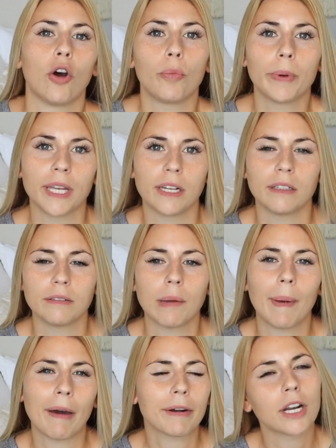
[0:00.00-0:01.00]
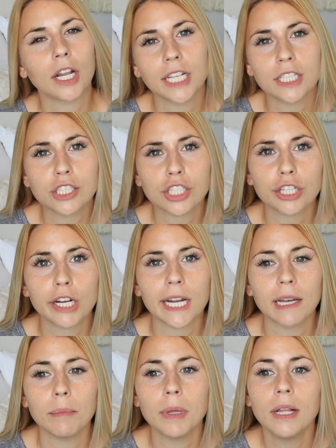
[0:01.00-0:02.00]
open about it on
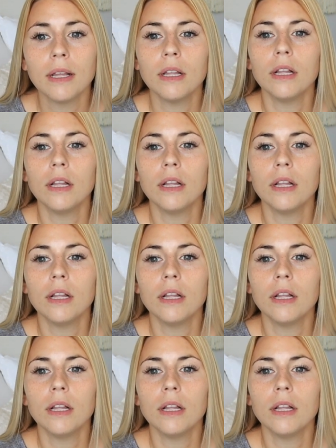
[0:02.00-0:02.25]
Instagram.